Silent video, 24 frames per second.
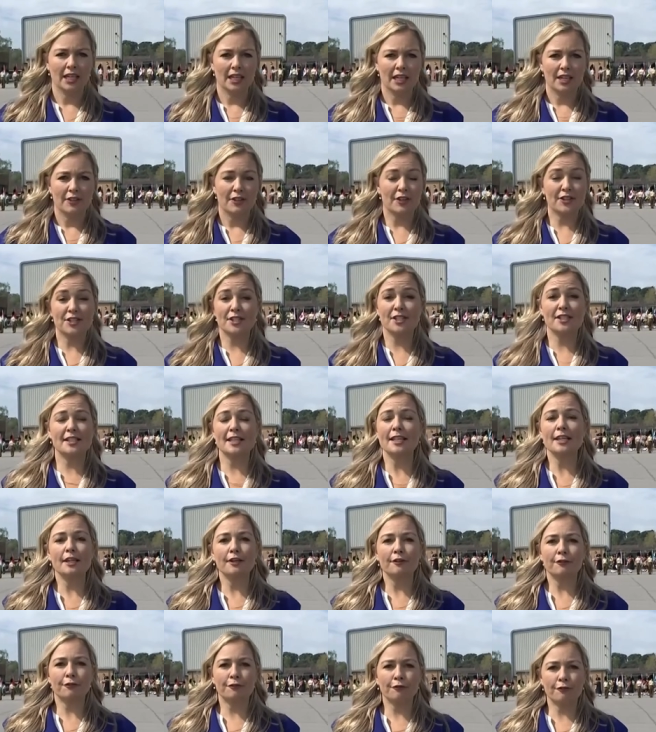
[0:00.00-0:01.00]
This is
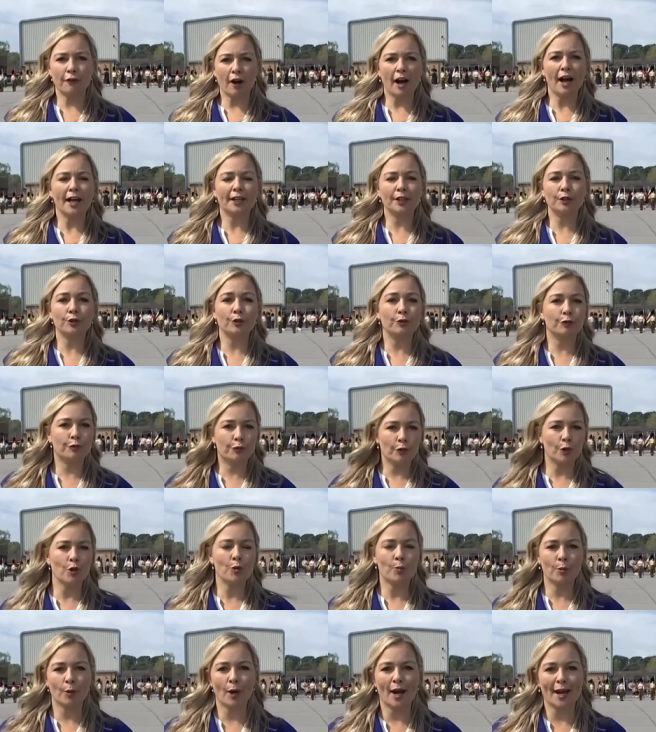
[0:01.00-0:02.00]
the final
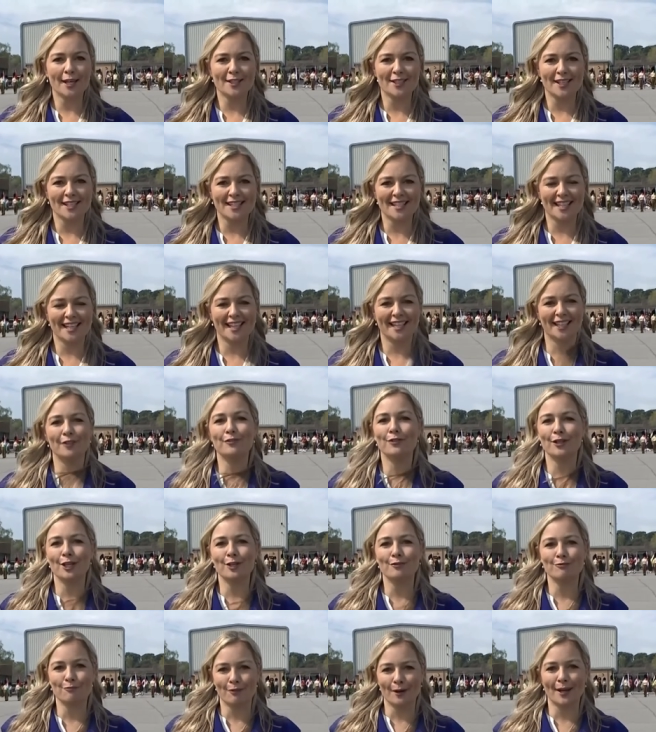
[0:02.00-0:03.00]
full practice ahead of
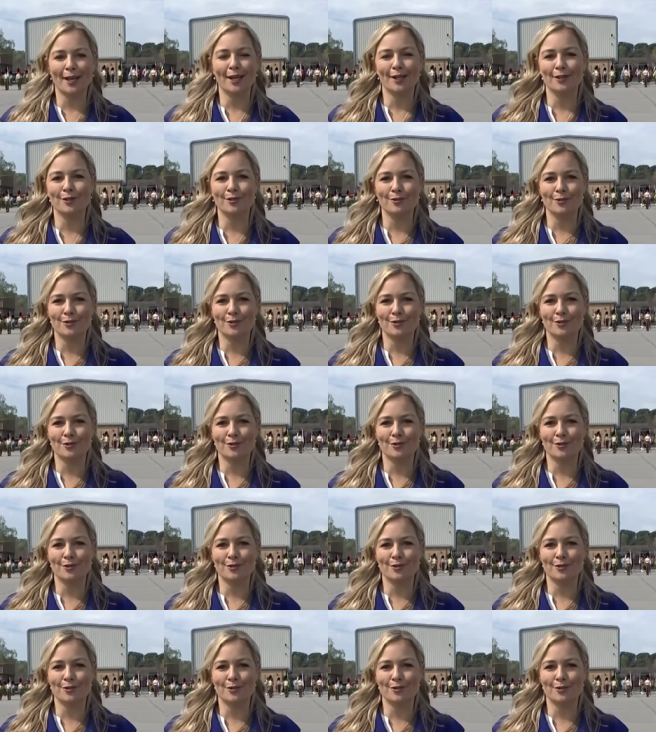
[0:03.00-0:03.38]
the real